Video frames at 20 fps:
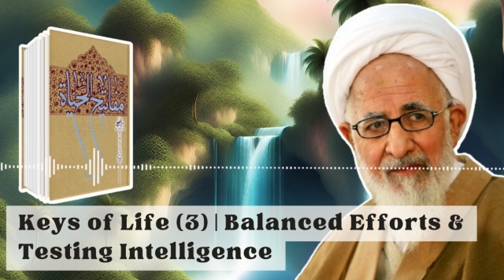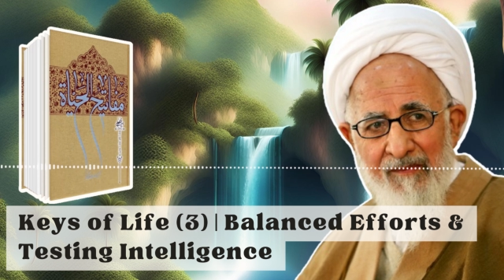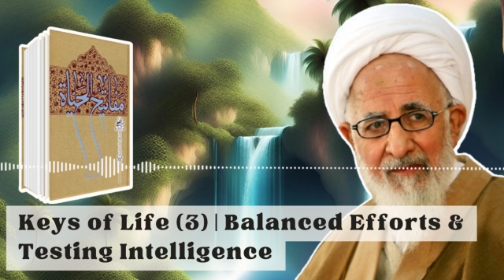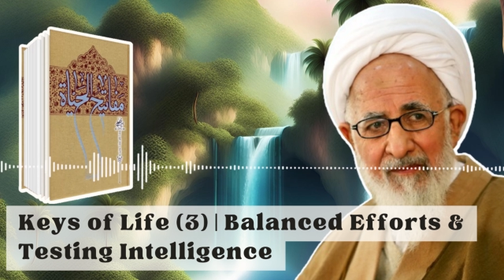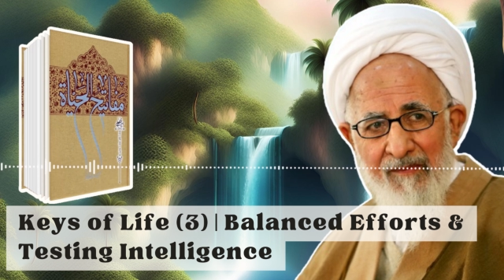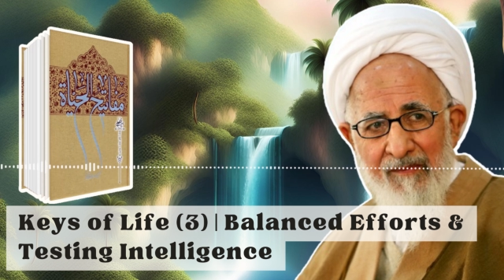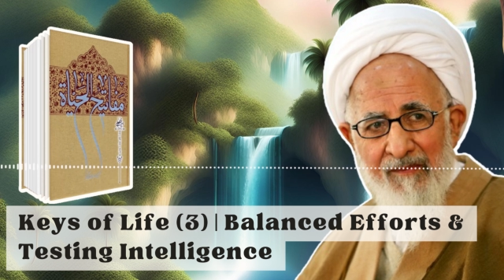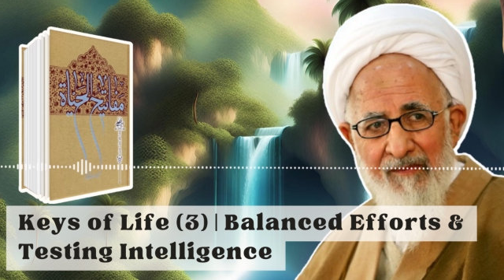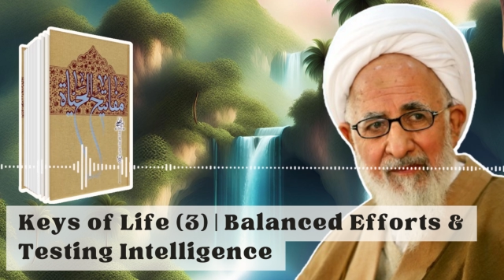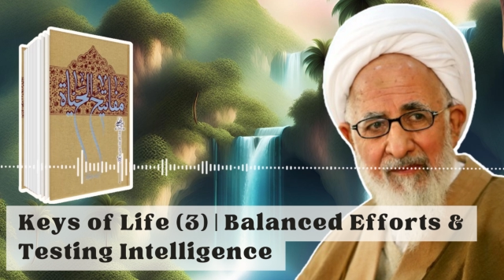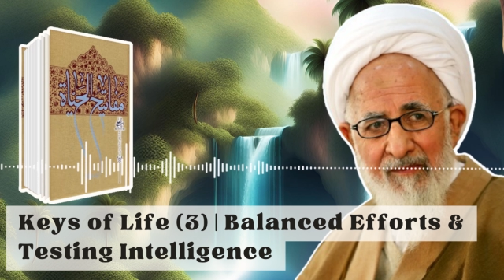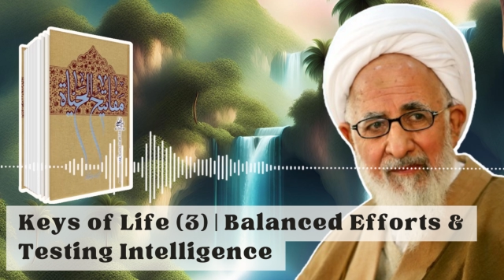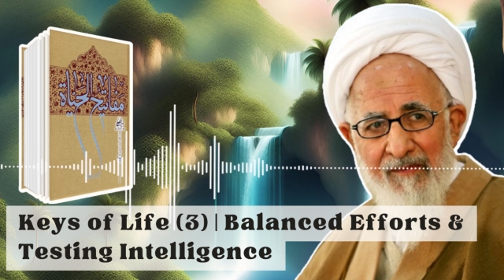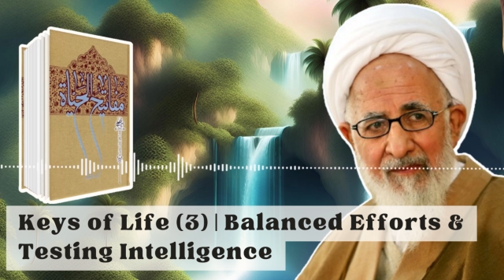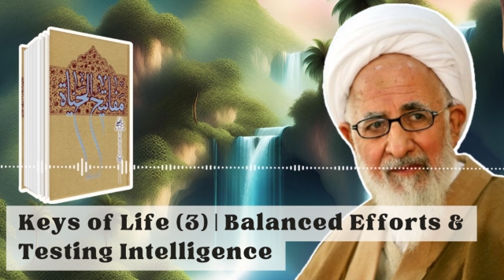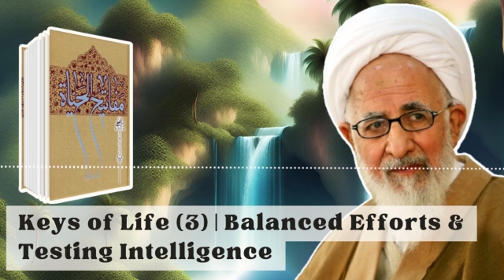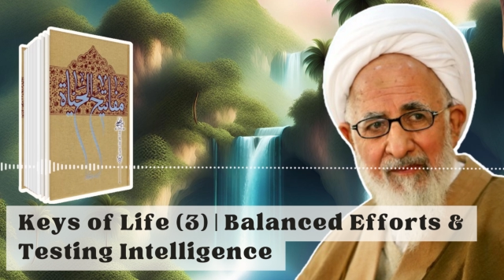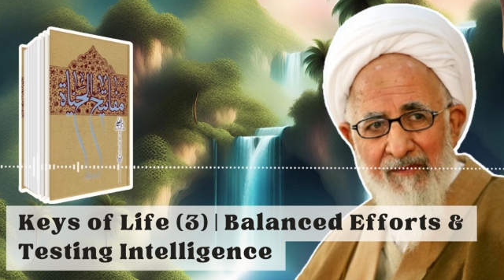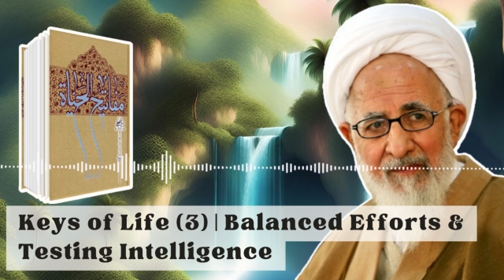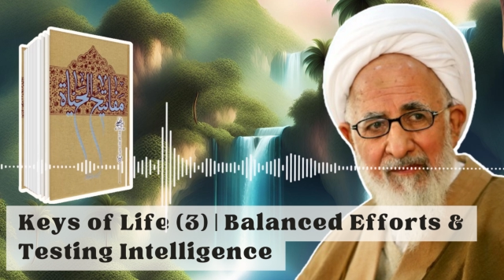they will
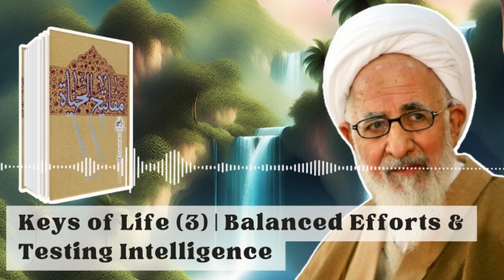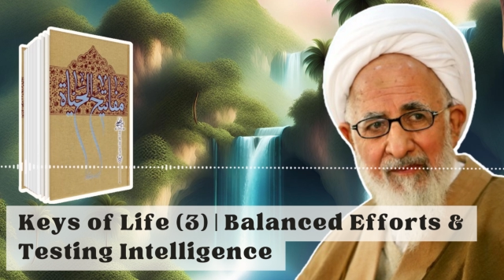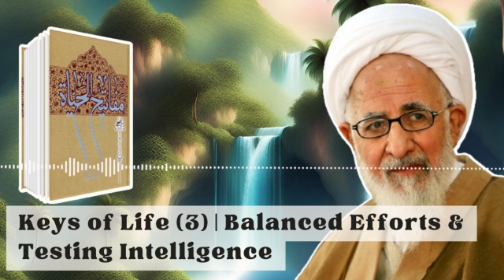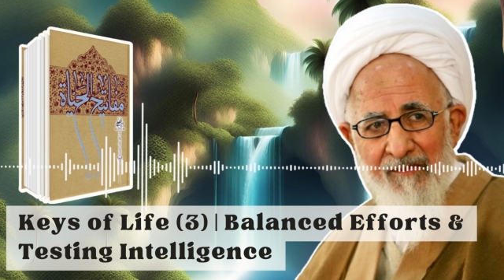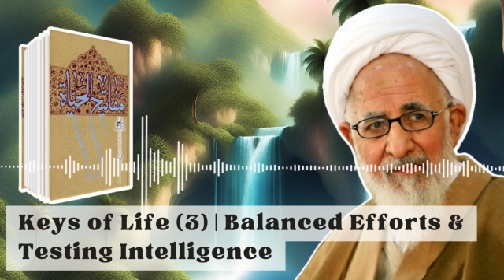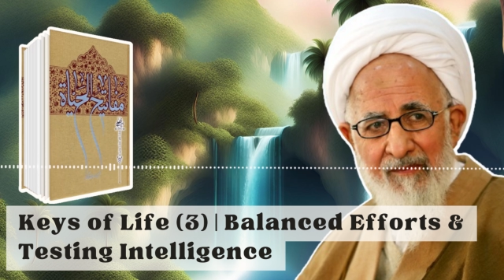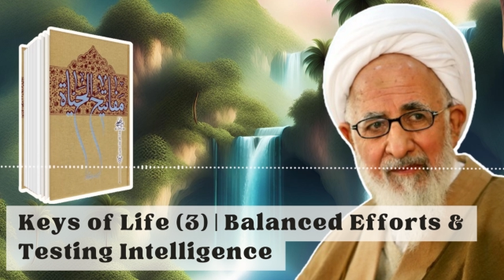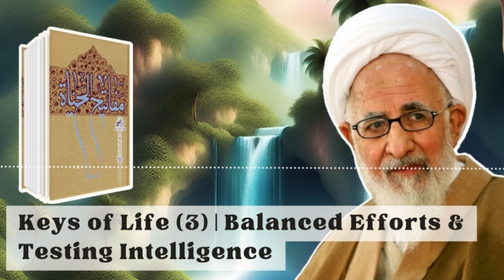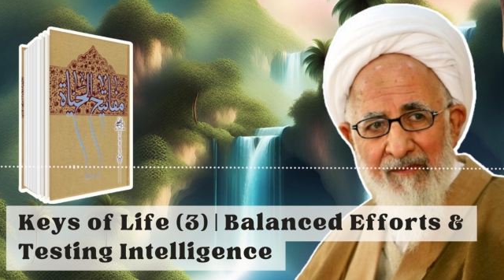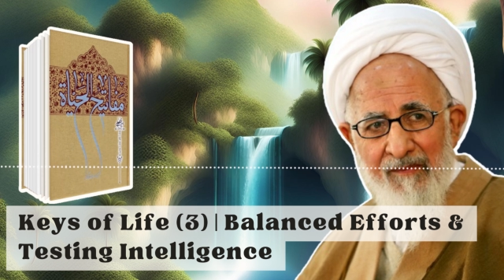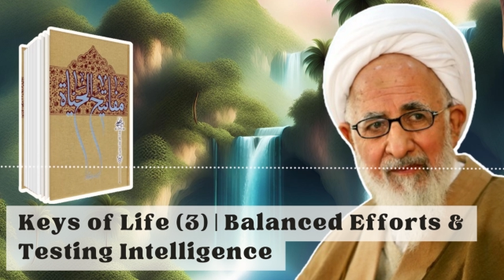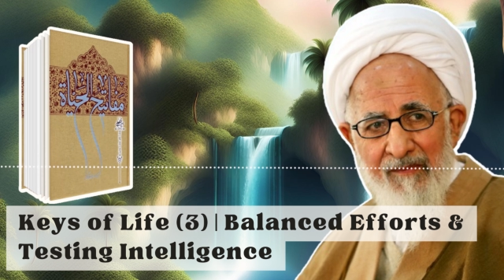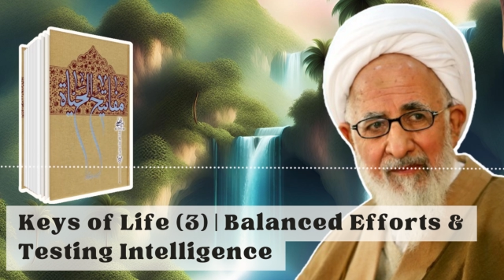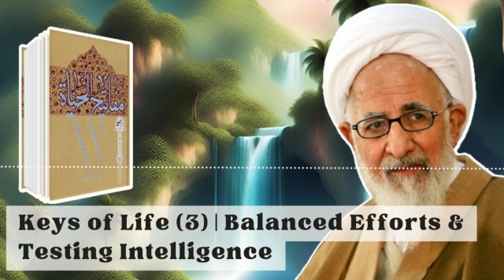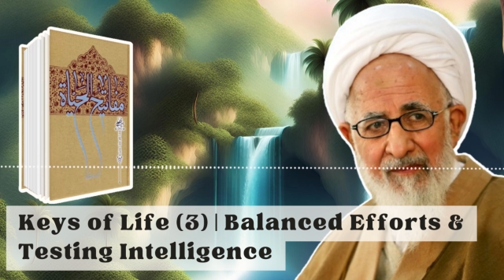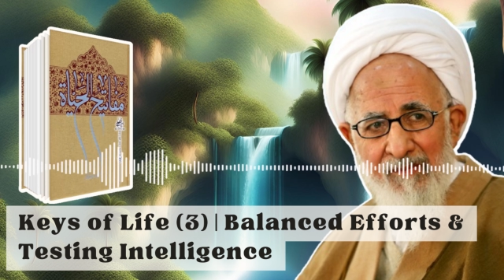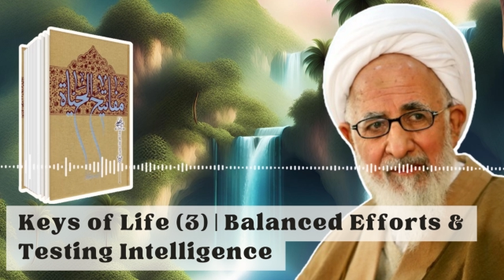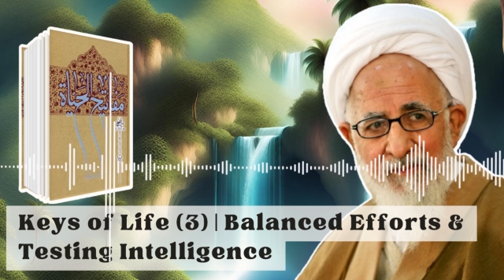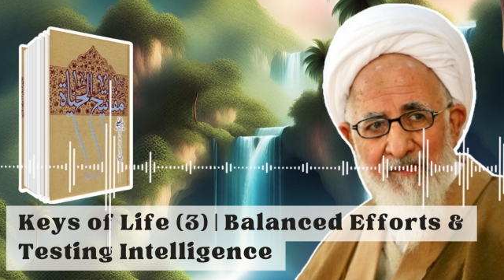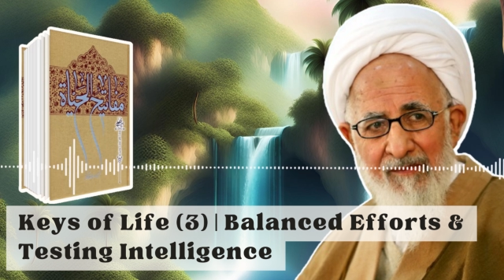obviously not get
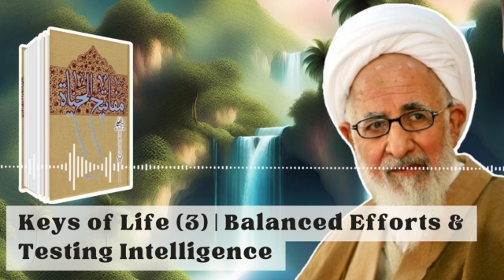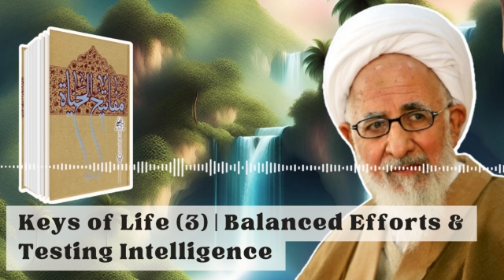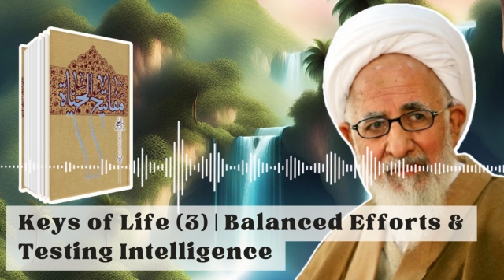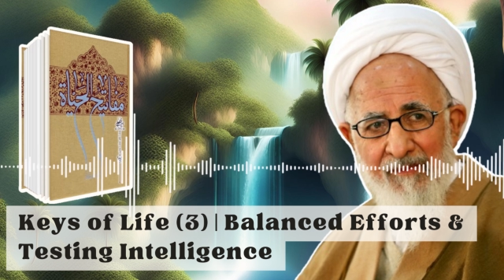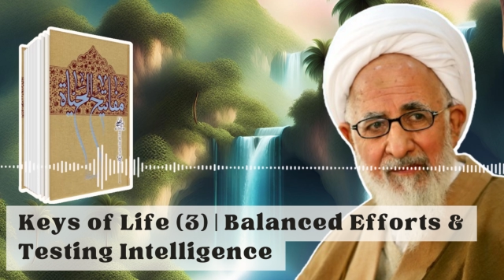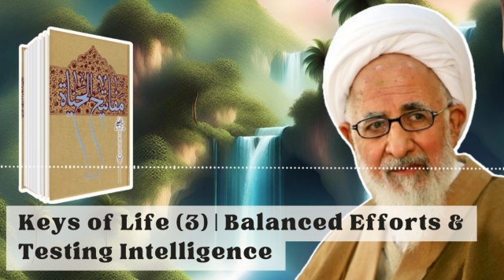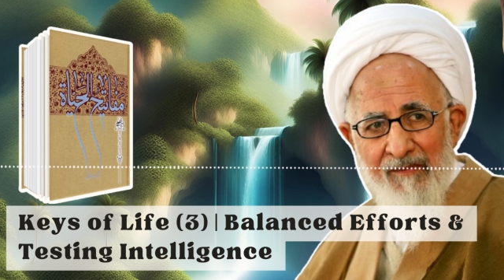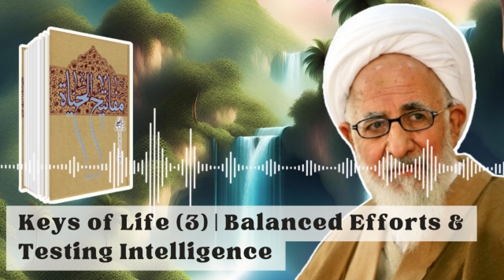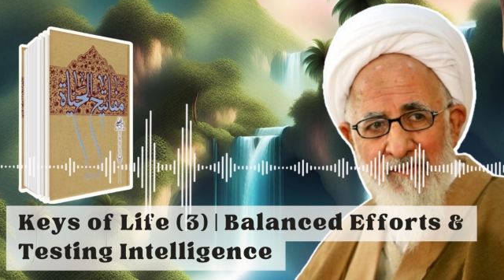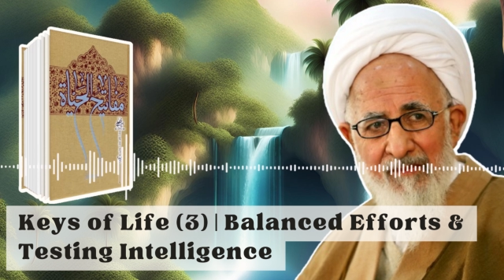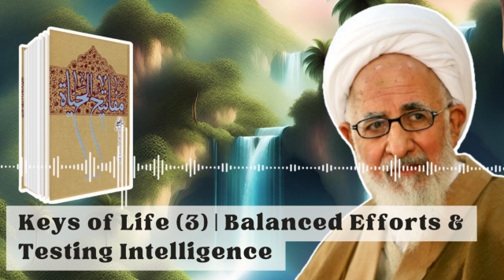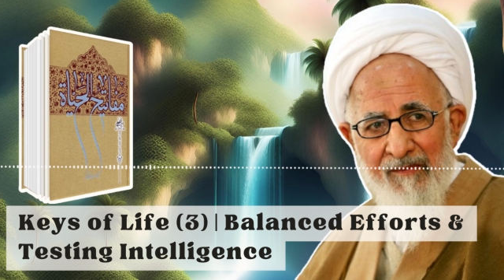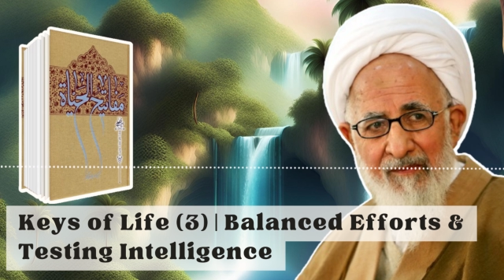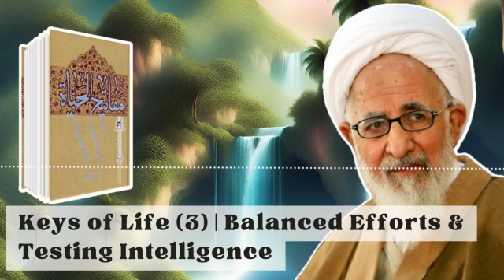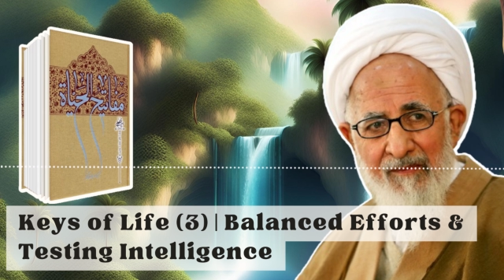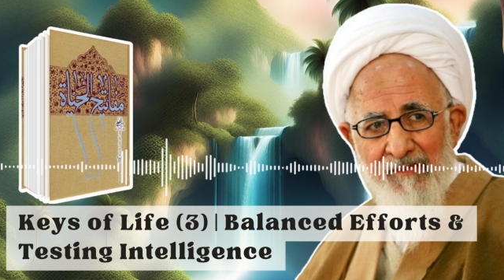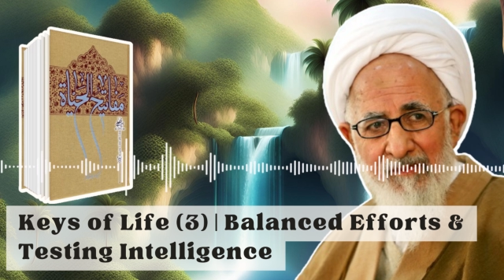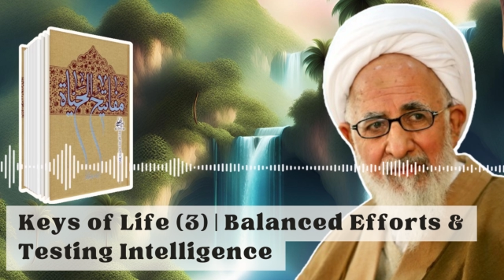a very high status.